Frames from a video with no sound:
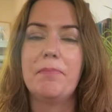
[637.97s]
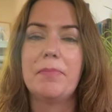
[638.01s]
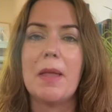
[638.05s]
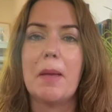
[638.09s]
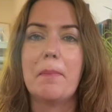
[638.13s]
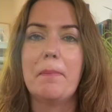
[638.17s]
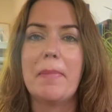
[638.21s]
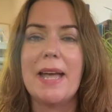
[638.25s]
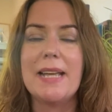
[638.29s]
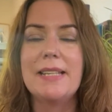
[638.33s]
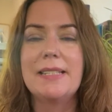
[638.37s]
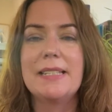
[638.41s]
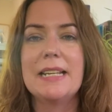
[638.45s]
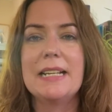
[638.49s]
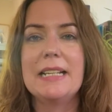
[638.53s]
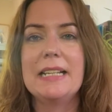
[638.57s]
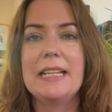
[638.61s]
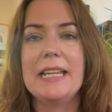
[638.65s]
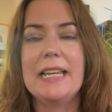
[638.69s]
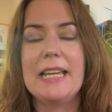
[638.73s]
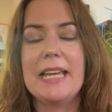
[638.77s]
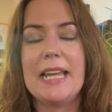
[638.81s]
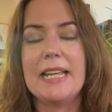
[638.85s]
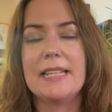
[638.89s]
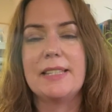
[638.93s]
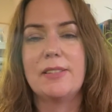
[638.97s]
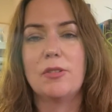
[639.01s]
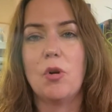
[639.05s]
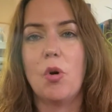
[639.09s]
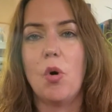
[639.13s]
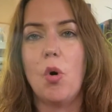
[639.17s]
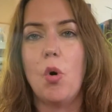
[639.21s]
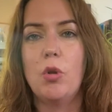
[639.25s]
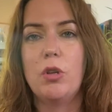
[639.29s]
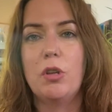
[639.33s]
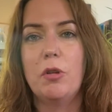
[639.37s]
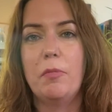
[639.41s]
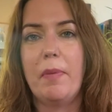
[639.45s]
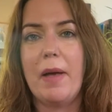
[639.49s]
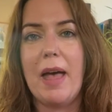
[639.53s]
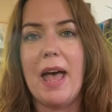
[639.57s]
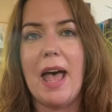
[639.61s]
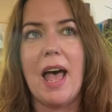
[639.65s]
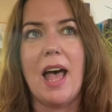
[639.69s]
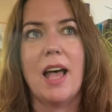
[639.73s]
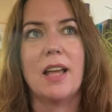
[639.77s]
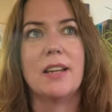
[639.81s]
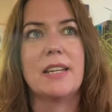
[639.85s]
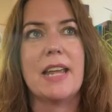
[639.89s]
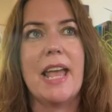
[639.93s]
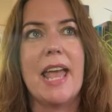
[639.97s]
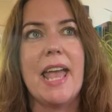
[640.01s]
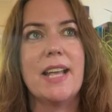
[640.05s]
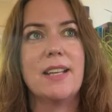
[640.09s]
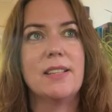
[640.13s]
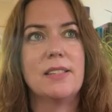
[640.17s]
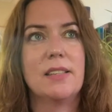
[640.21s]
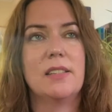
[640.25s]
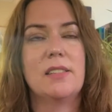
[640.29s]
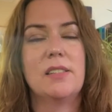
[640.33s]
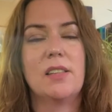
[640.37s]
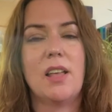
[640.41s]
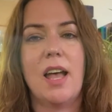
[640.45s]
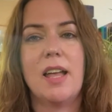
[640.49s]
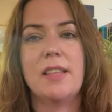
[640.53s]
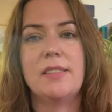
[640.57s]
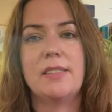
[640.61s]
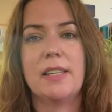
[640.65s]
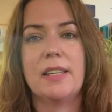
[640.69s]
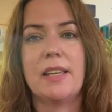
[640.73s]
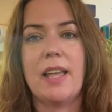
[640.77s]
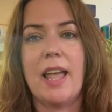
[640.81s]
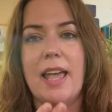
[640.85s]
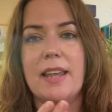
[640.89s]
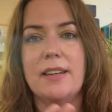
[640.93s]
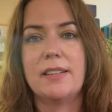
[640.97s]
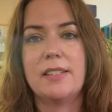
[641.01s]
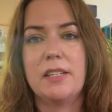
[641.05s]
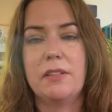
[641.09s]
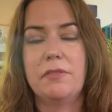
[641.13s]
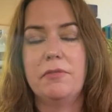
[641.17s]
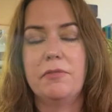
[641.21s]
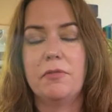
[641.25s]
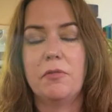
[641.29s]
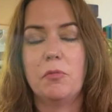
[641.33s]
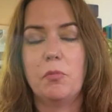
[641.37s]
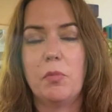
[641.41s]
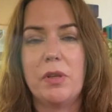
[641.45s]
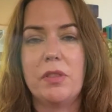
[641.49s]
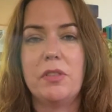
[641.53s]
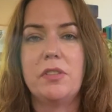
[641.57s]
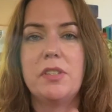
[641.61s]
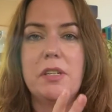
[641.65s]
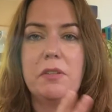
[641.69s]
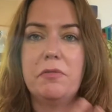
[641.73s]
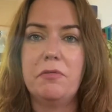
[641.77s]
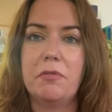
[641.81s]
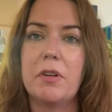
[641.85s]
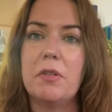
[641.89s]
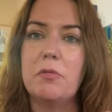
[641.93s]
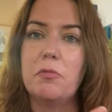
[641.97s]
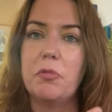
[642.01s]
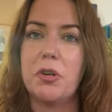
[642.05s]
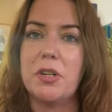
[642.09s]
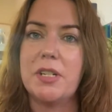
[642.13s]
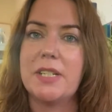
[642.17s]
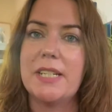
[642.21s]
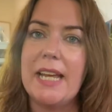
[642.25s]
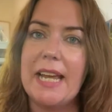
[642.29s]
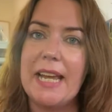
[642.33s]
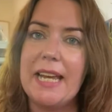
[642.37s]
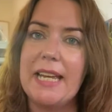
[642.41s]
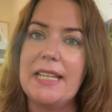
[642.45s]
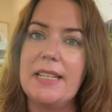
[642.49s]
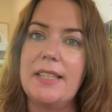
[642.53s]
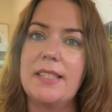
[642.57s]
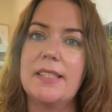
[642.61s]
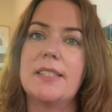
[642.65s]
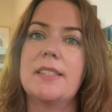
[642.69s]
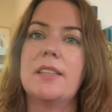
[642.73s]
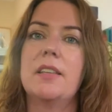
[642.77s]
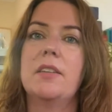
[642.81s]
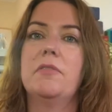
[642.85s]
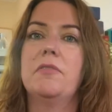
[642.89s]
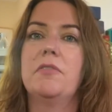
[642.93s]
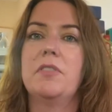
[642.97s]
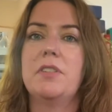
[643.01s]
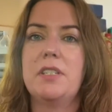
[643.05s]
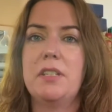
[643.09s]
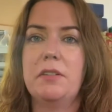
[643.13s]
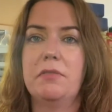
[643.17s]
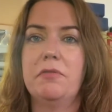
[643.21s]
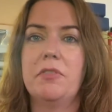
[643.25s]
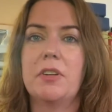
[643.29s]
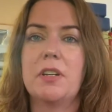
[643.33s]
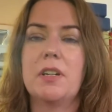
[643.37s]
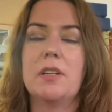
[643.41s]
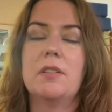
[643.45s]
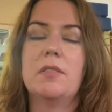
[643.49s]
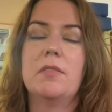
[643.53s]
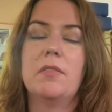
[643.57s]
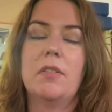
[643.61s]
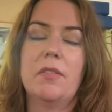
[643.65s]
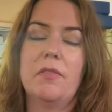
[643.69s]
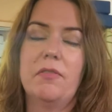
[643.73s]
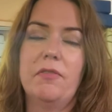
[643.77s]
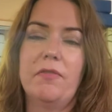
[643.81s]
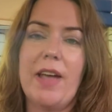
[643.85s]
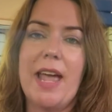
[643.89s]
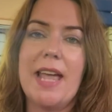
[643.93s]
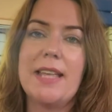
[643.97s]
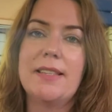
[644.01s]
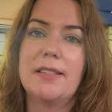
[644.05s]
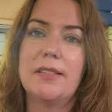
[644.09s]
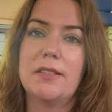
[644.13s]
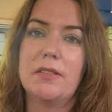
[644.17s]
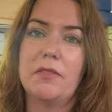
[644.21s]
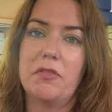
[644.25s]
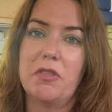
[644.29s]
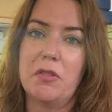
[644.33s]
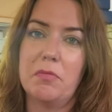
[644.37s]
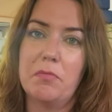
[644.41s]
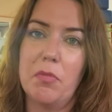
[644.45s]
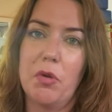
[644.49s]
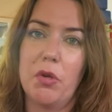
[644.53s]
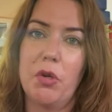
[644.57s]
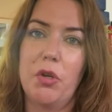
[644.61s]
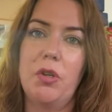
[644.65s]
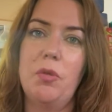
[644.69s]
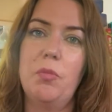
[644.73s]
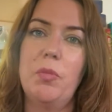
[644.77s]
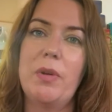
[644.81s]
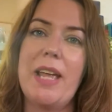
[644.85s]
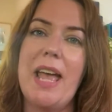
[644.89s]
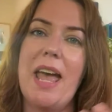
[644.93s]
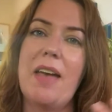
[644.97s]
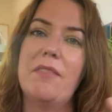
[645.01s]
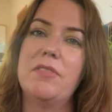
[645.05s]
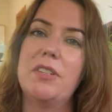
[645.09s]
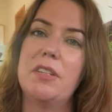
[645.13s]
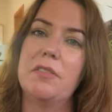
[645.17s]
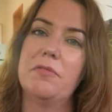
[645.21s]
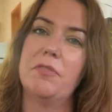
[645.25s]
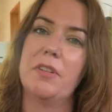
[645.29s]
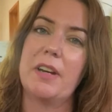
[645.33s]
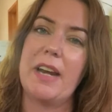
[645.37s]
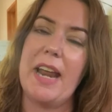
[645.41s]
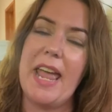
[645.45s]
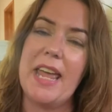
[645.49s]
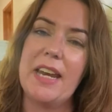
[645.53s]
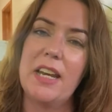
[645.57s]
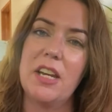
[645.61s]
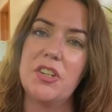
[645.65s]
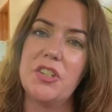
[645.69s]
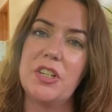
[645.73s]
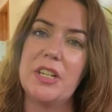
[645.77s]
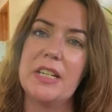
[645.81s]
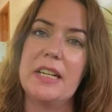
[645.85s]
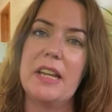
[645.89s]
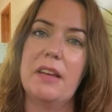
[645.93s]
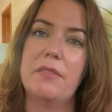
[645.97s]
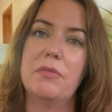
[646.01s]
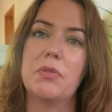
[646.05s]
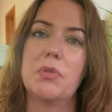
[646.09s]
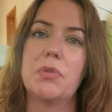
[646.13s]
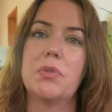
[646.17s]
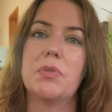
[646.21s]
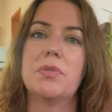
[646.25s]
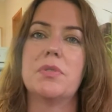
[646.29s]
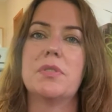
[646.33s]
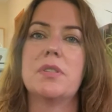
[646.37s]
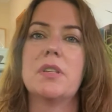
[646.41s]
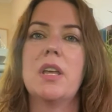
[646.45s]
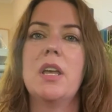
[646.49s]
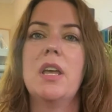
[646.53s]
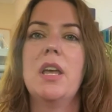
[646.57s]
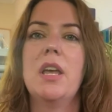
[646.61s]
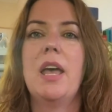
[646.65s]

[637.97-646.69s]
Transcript: Basically, it's all about exercising with different routines for different phases of the moon. We have different energy levels.